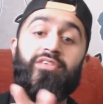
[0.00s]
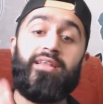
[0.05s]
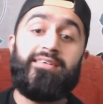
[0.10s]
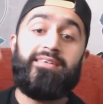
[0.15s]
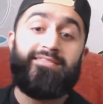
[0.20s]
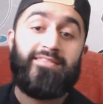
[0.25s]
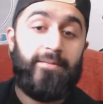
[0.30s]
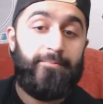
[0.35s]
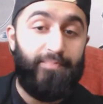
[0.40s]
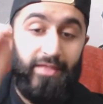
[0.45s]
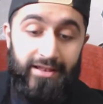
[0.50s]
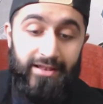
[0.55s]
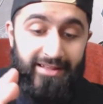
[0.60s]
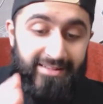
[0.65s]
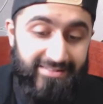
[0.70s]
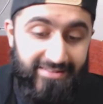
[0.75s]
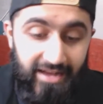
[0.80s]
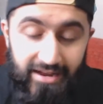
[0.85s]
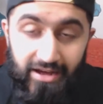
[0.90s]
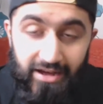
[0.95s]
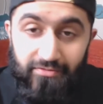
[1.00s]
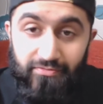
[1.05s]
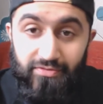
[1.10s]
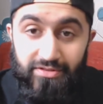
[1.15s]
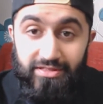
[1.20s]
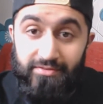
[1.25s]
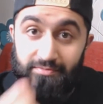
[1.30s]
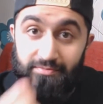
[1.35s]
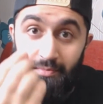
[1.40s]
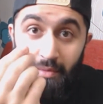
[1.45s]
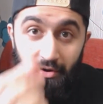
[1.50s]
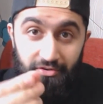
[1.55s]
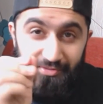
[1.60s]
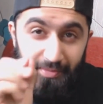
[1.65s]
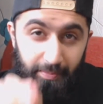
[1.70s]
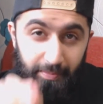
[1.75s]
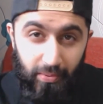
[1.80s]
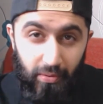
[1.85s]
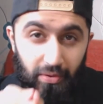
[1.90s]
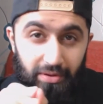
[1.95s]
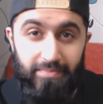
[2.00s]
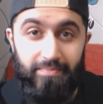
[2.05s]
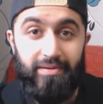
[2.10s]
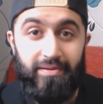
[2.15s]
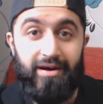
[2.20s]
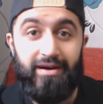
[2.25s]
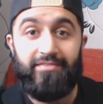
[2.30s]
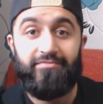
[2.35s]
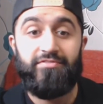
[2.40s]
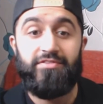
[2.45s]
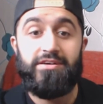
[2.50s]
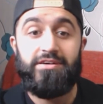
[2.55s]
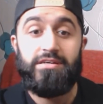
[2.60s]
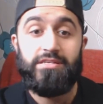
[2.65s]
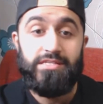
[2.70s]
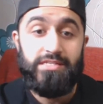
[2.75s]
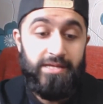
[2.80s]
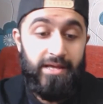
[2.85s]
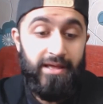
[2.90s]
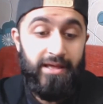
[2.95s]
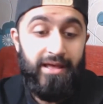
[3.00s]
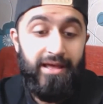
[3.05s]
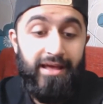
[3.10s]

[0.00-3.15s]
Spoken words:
So let's start off with the most important part first.